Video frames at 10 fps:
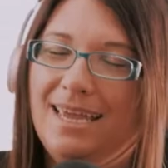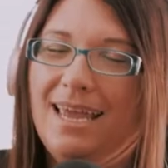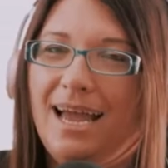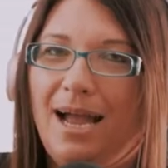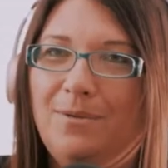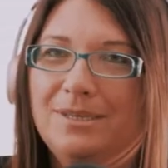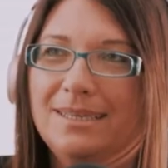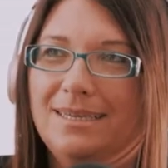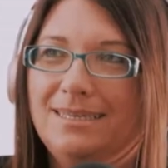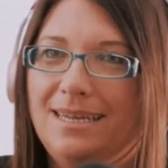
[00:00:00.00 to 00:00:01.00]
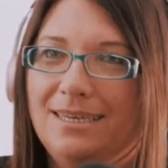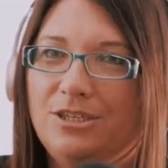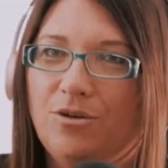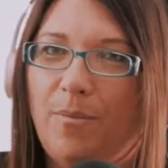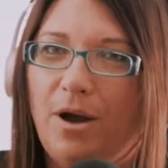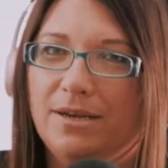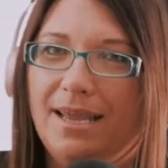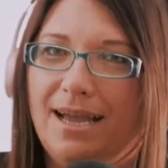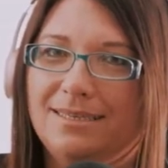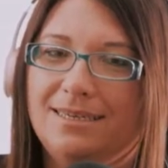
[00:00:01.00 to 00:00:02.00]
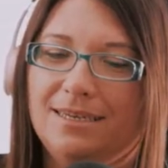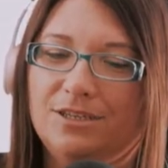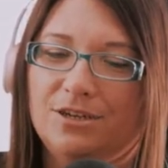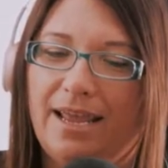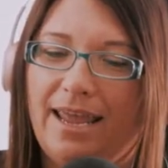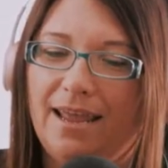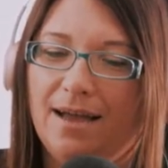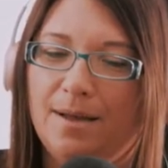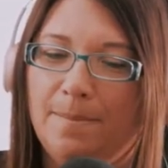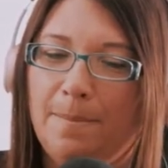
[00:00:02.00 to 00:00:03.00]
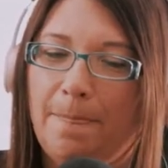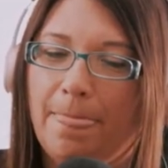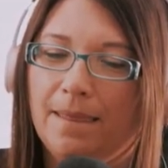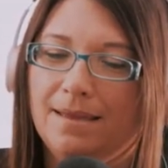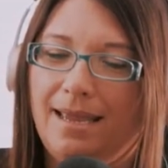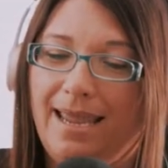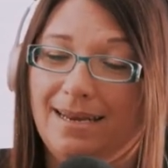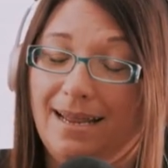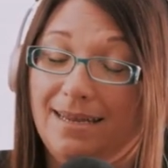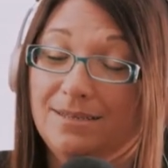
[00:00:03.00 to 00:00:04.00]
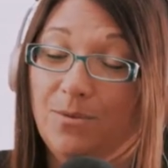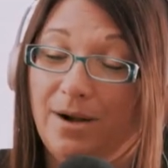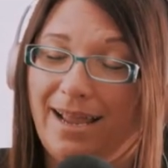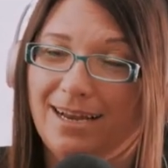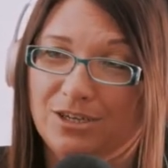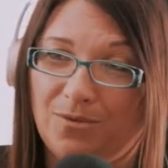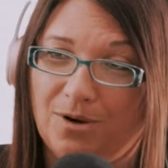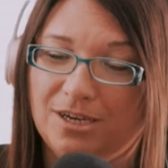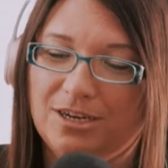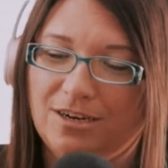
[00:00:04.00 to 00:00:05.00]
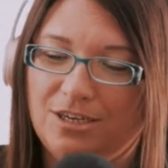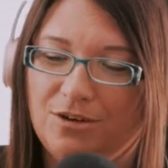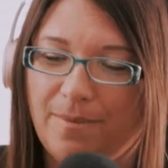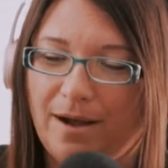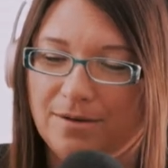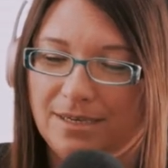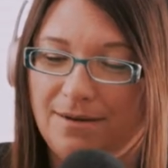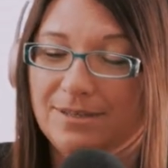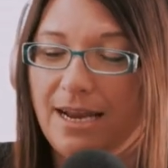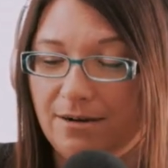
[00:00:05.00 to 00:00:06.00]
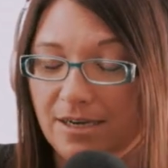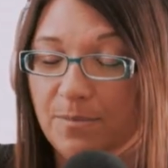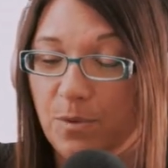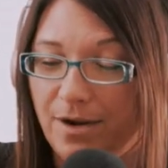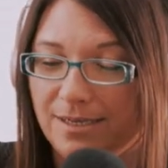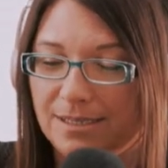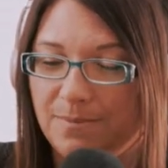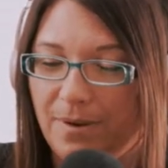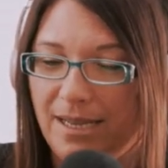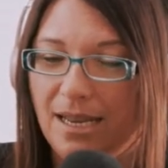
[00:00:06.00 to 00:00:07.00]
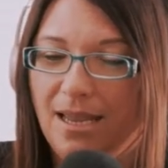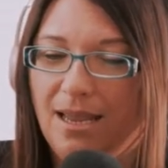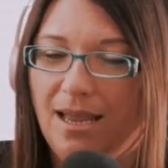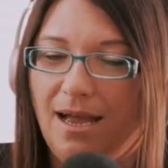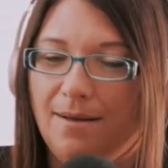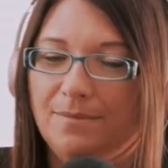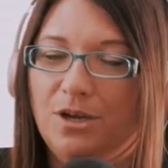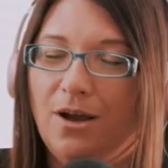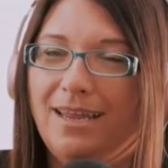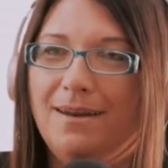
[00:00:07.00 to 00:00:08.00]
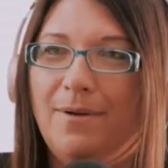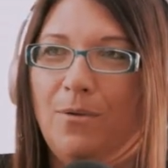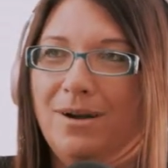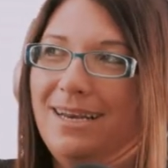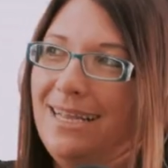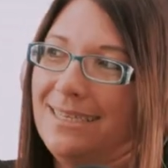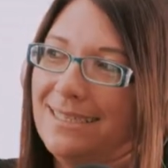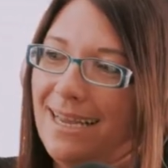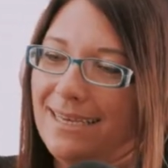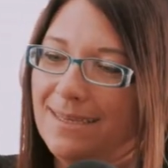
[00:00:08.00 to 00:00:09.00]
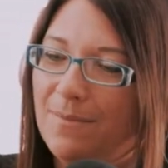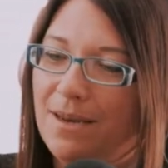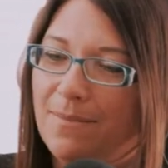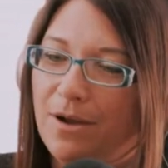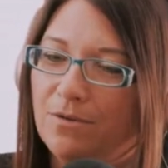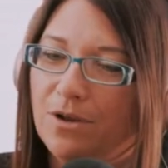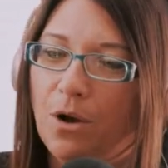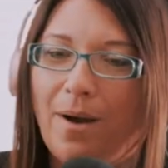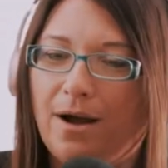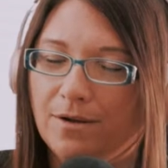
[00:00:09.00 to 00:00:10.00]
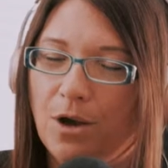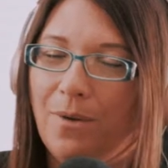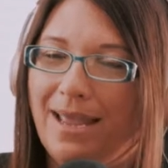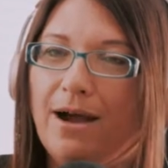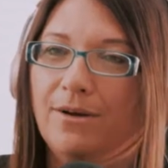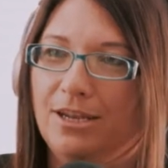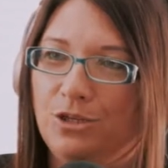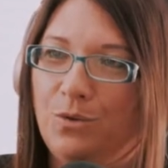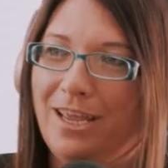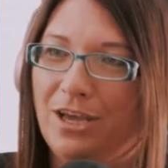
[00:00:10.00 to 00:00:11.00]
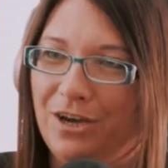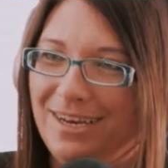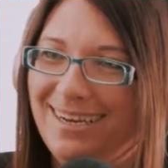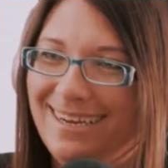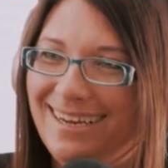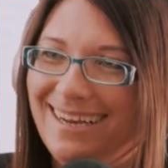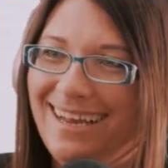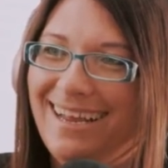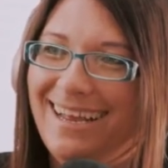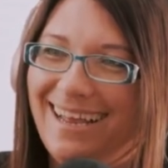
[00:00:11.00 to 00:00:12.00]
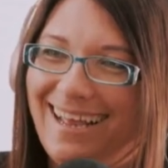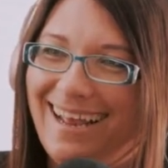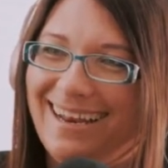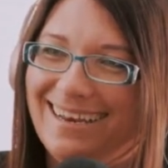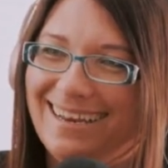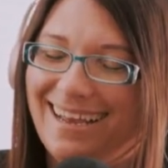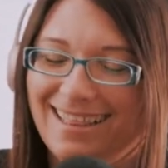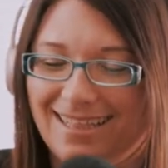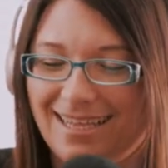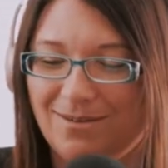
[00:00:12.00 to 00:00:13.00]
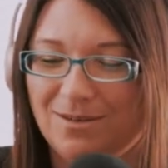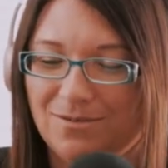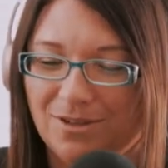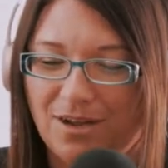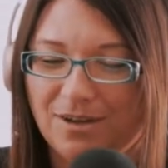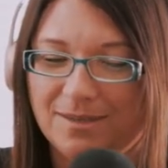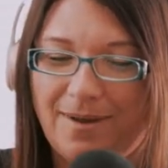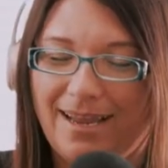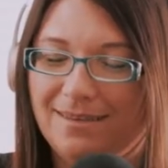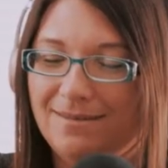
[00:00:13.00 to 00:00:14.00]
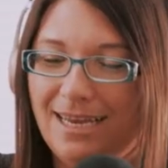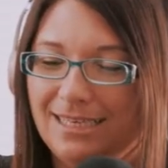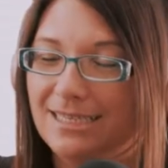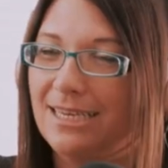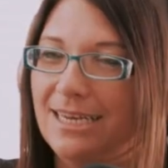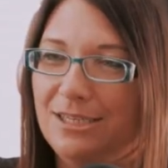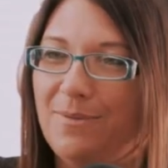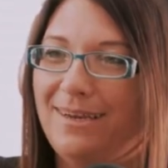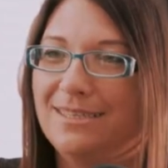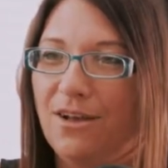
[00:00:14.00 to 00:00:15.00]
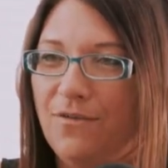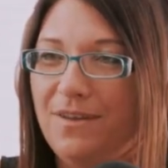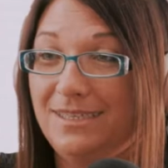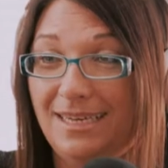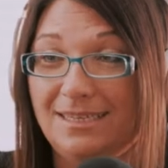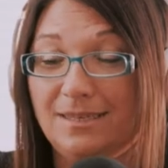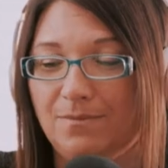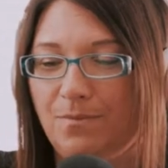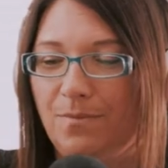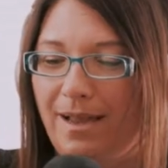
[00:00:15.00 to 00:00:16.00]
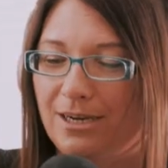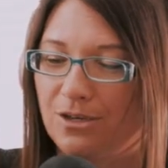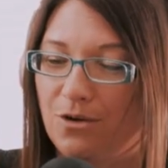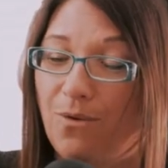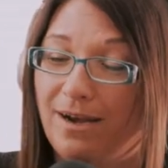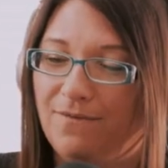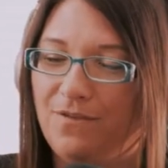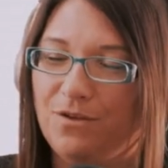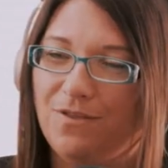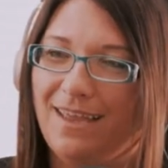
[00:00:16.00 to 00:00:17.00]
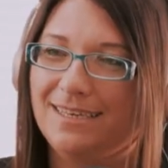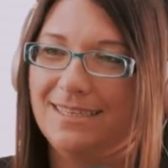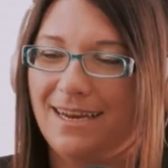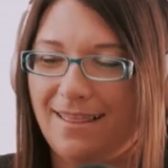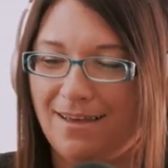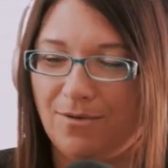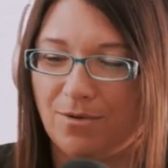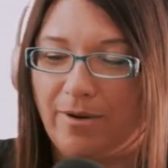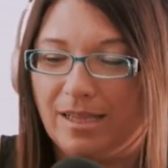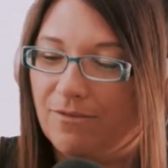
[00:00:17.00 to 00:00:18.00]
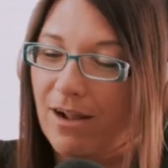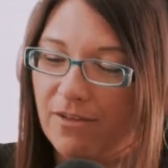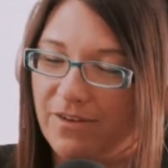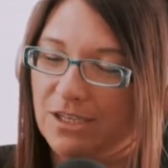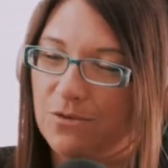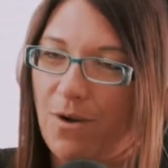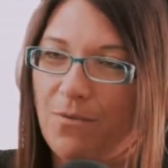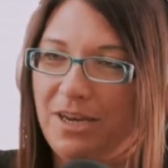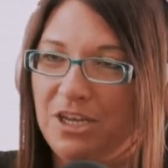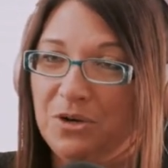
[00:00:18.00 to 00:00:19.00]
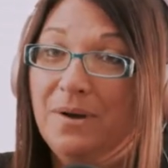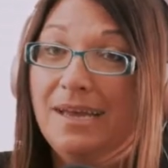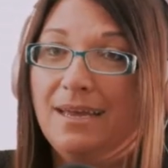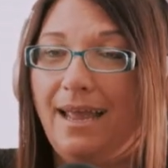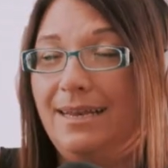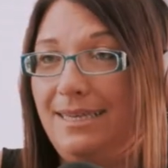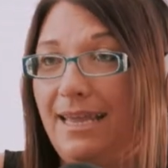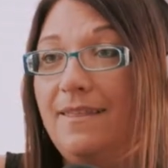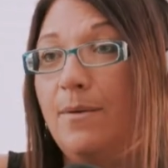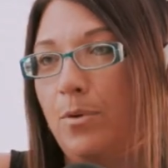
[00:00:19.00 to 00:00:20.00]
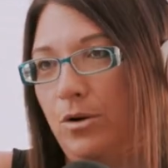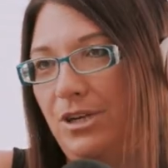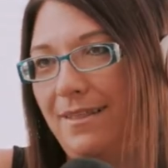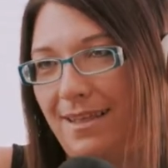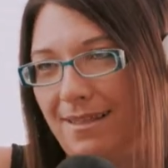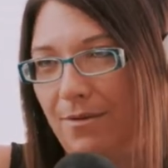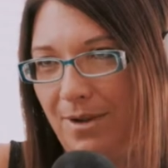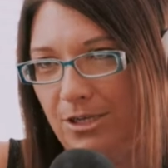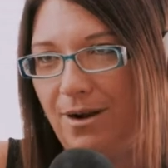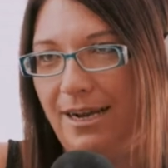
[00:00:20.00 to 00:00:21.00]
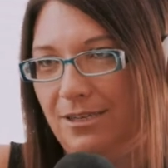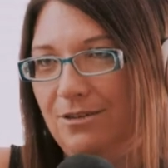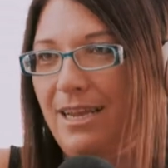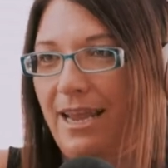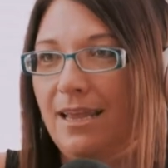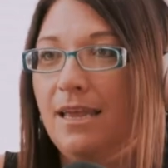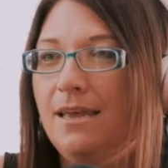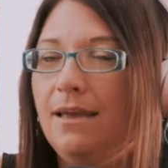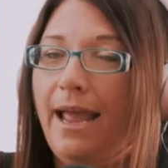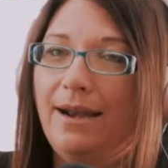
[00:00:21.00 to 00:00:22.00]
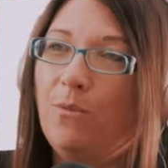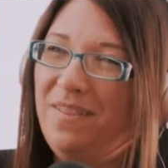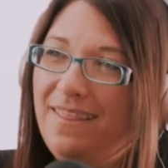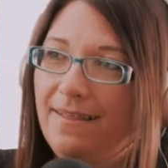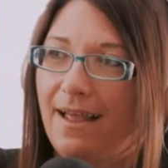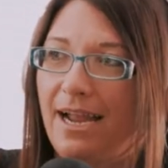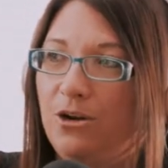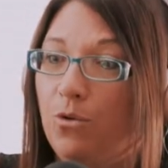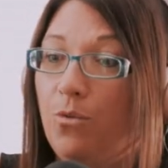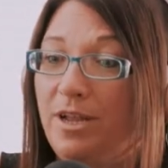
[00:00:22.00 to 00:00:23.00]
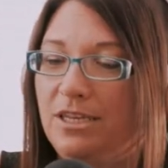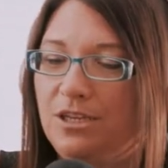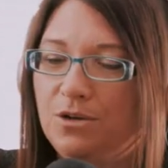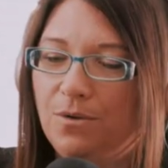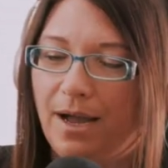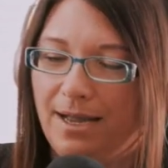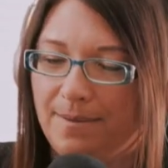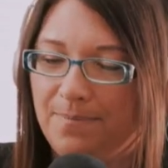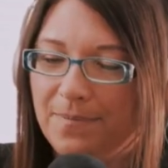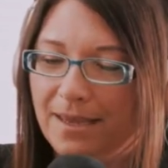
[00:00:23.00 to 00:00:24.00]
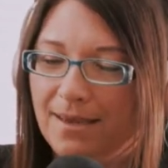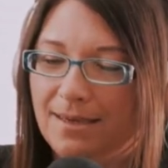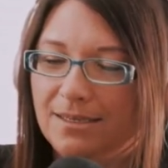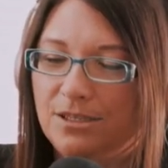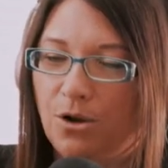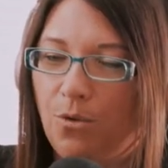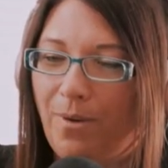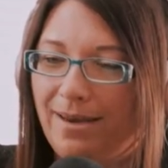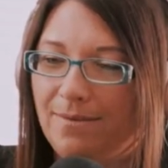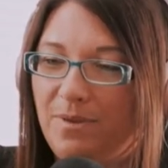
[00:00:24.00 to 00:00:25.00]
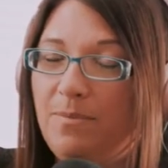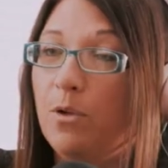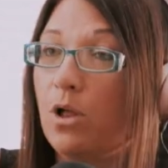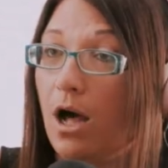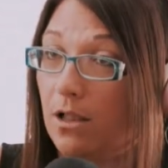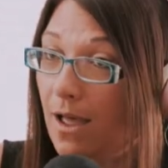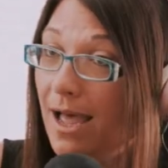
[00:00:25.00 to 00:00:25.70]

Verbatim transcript: yeah. I was listening to a podcast yesterday. Um, and it's one I actually want to talk to you about. It was Eric Prince, but um, talking about what did he say? Something about go out, going out and doing good. Mm. And I thought that was really awesome. I texted it to myself. He said some actually quite a few things that I thought were really relevant to what we do nice. and take the approach I think that we try to take. And one thing that I know we do, um, so when people call